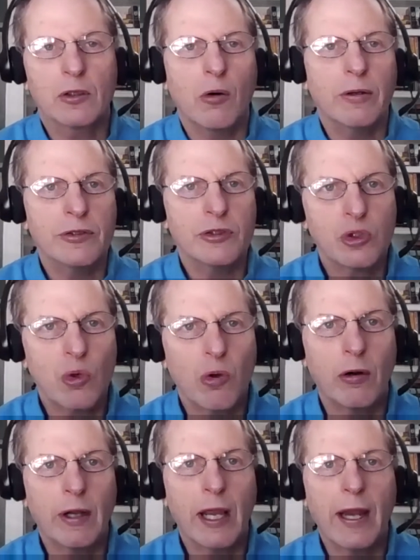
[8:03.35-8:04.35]
go in the
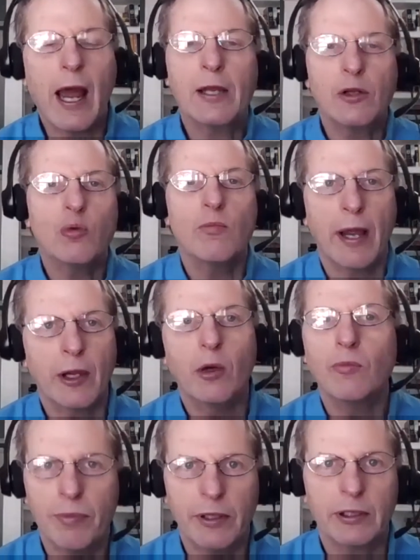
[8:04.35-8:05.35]
store and I do my
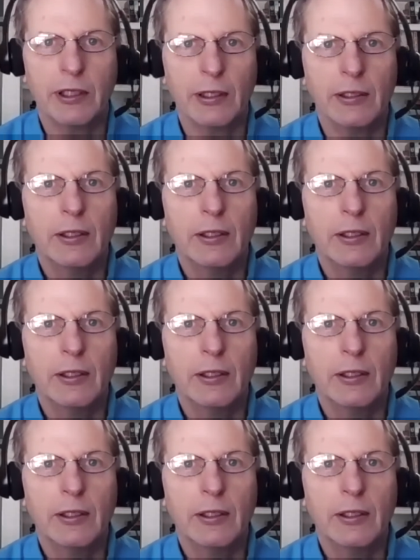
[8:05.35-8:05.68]
own picking.